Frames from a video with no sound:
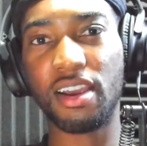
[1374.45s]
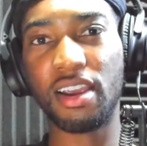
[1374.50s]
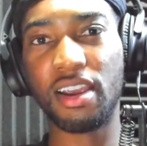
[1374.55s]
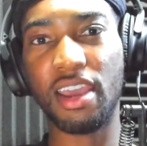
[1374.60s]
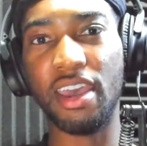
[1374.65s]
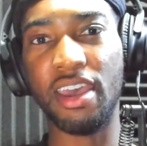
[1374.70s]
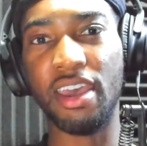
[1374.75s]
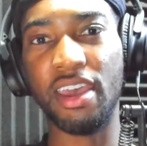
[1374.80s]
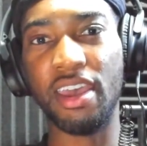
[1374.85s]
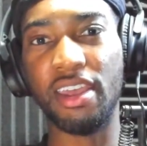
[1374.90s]

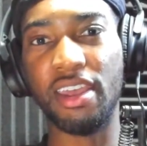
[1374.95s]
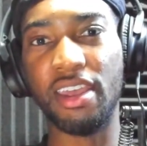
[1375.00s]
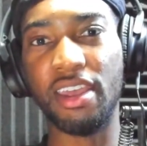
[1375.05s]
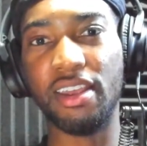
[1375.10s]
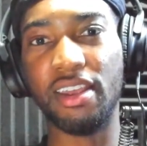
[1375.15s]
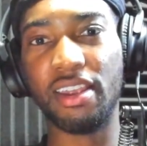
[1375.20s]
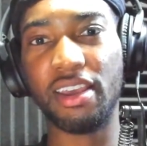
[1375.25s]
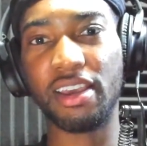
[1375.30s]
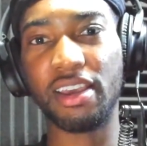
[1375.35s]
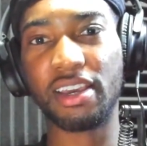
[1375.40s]

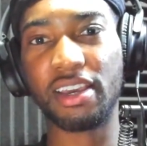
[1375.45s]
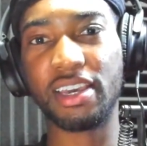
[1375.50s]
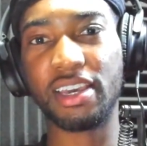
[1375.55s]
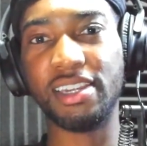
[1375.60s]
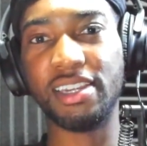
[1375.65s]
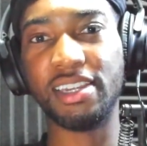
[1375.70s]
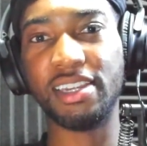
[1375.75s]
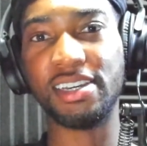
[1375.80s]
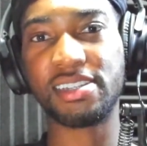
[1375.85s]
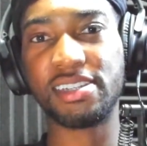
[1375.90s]
and
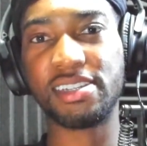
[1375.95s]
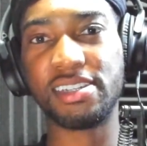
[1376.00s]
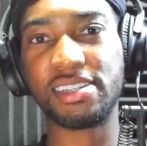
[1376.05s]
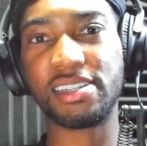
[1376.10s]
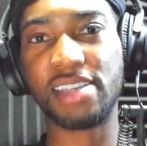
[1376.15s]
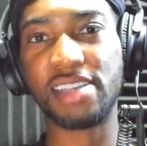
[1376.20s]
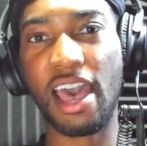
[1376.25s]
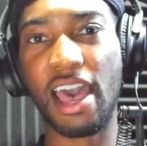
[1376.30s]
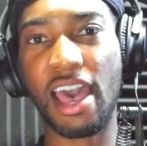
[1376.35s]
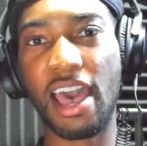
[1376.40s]
condense this
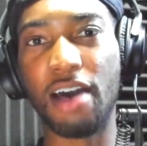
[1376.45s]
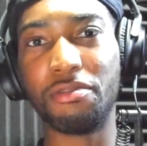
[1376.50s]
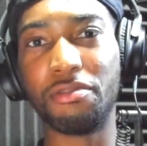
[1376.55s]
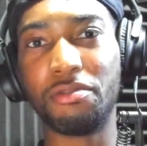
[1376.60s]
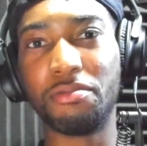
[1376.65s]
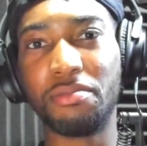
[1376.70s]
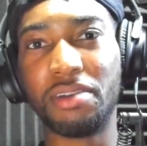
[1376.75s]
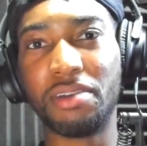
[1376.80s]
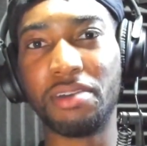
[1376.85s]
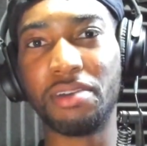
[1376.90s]
album,